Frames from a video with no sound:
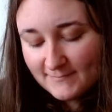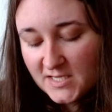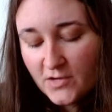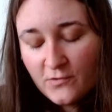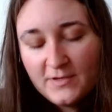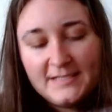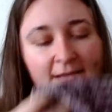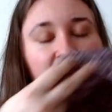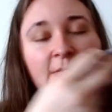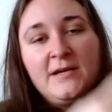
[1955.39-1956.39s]
The only
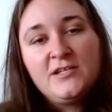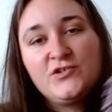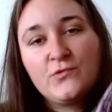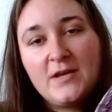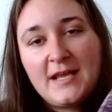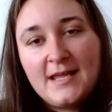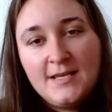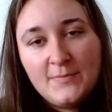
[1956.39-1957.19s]
time I enjoyed any